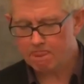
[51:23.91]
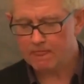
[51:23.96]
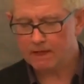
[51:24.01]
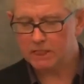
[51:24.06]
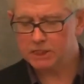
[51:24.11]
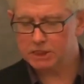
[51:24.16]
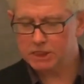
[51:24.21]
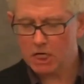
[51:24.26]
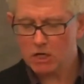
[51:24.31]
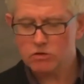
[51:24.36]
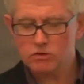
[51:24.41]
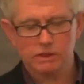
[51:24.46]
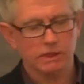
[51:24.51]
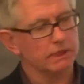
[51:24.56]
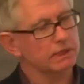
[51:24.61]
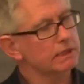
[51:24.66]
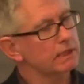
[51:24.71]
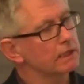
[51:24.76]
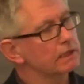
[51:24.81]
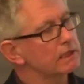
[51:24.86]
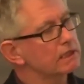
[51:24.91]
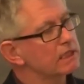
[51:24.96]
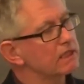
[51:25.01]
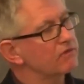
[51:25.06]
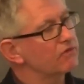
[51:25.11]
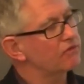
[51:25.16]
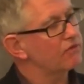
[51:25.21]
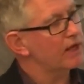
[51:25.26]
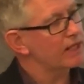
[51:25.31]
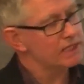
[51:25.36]
shows us that the
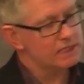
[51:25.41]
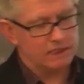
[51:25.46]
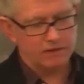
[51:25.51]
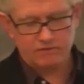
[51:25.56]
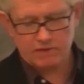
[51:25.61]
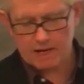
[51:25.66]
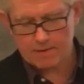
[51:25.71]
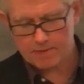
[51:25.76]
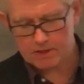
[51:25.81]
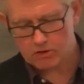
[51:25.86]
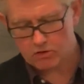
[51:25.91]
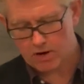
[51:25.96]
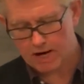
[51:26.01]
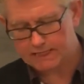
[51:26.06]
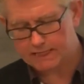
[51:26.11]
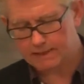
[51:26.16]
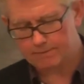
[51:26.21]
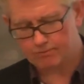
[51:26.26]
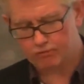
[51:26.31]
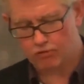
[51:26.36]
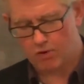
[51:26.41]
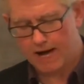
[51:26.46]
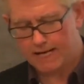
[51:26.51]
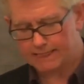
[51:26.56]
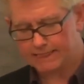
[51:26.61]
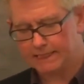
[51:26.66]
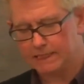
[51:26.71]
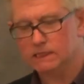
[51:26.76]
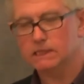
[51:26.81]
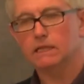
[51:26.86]
defense of democratic
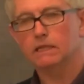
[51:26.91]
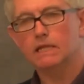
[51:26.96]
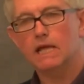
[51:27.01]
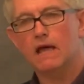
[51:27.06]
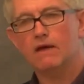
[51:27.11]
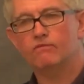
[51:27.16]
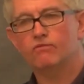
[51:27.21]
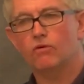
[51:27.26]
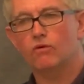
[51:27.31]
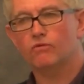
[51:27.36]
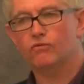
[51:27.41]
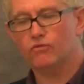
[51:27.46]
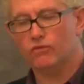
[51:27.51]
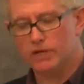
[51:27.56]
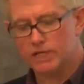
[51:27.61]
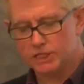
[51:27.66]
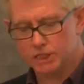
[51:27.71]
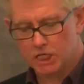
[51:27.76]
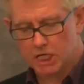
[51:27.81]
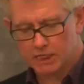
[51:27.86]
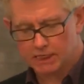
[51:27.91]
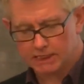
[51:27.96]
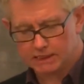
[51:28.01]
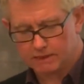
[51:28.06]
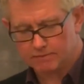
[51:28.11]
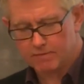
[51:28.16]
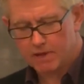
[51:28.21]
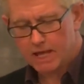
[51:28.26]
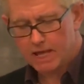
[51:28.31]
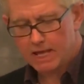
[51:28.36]
practice and therefore free
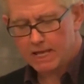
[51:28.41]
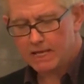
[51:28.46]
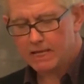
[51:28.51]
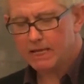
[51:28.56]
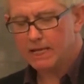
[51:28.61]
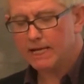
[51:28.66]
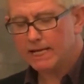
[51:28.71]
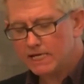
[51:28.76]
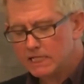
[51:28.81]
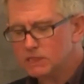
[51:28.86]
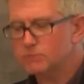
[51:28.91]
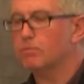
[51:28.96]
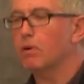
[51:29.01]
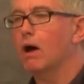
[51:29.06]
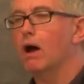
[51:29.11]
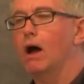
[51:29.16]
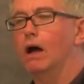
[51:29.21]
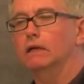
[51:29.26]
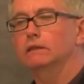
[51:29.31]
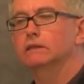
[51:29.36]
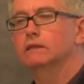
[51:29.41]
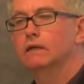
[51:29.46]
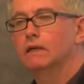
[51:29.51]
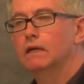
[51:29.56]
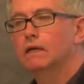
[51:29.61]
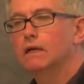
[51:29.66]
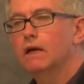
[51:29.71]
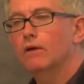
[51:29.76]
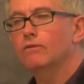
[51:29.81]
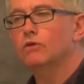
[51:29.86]
journalism is part
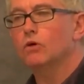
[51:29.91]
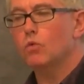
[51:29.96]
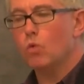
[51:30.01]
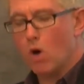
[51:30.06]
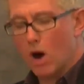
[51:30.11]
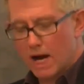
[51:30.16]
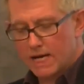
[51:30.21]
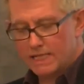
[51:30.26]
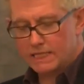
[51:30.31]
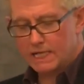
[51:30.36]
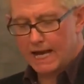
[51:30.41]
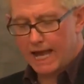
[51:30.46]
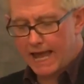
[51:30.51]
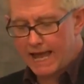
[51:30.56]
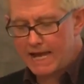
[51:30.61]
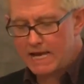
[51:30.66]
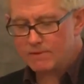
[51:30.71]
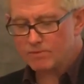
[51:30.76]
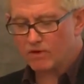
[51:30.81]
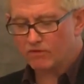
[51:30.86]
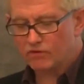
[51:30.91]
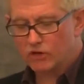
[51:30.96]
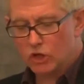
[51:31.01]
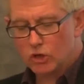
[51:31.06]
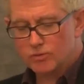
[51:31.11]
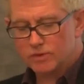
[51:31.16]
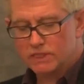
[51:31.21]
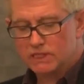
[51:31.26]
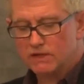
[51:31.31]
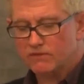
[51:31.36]
of the wider aim of
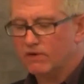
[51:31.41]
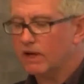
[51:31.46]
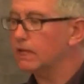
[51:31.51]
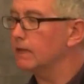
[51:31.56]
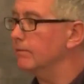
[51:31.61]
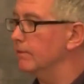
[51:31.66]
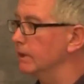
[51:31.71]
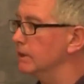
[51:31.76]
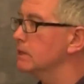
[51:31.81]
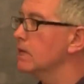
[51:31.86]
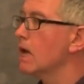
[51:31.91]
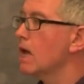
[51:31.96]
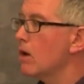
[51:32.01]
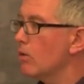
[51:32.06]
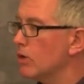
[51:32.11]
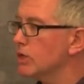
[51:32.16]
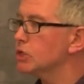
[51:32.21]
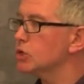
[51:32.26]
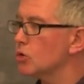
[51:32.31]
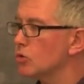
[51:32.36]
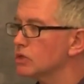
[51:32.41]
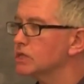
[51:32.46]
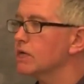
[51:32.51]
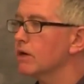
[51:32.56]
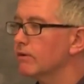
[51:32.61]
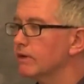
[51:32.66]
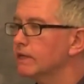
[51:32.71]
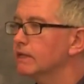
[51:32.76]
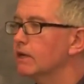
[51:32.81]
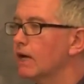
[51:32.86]
human development, which
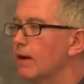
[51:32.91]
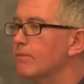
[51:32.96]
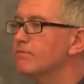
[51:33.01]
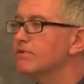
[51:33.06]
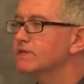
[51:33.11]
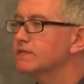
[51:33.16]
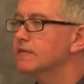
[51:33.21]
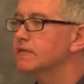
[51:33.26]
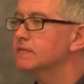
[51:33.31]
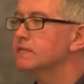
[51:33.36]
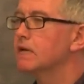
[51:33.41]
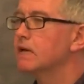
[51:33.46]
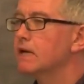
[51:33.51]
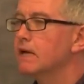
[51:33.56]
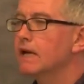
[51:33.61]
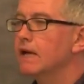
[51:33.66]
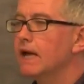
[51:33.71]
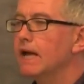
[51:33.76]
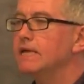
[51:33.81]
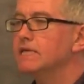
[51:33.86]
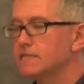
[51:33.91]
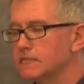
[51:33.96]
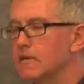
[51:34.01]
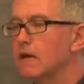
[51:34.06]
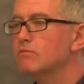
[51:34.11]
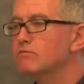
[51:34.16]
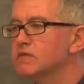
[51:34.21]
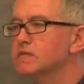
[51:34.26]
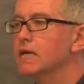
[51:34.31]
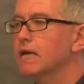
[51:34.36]
also encompasses, in
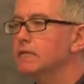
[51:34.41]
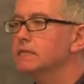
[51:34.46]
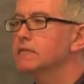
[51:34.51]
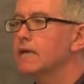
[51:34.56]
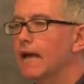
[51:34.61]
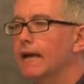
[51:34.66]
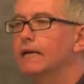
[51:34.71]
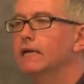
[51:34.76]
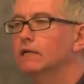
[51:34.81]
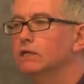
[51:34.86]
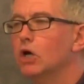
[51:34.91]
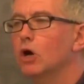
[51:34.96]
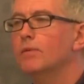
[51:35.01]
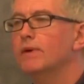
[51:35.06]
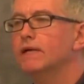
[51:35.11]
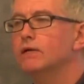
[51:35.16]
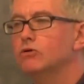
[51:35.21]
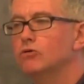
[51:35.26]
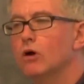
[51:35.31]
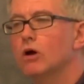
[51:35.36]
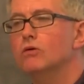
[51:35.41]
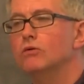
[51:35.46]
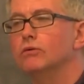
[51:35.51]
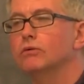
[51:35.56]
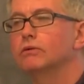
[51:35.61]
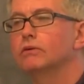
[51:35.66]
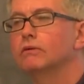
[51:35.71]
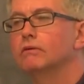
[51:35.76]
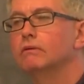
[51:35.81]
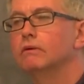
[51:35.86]
some sense, economic
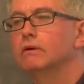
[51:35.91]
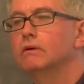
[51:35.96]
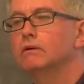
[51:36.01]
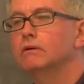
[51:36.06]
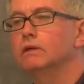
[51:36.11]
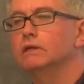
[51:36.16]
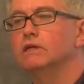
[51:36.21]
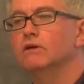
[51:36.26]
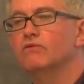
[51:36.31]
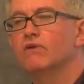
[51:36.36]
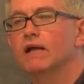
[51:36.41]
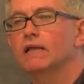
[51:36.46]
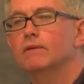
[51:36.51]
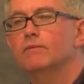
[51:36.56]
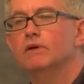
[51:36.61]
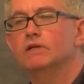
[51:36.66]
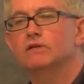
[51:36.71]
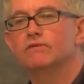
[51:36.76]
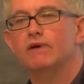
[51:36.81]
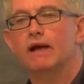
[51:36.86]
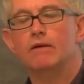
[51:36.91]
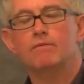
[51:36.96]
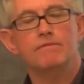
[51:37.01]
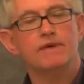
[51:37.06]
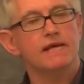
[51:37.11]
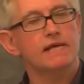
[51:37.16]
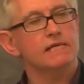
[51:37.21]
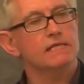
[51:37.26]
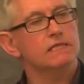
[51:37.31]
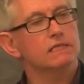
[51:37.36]
growth, the development of our
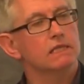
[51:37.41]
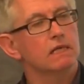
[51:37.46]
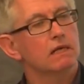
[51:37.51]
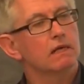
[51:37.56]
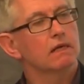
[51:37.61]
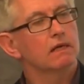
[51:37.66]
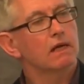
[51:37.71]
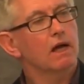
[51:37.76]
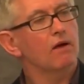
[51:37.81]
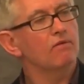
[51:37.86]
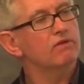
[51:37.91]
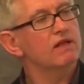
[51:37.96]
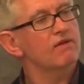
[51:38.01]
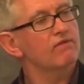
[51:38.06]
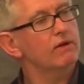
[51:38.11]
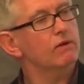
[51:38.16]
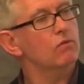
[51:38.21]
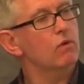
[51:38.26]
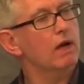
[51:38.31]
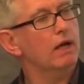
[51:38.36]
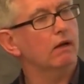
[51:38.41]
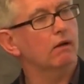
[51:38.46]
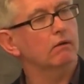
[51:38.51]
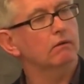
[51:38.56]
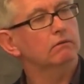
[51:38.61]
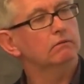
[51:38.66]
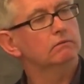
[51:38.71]
means of living well.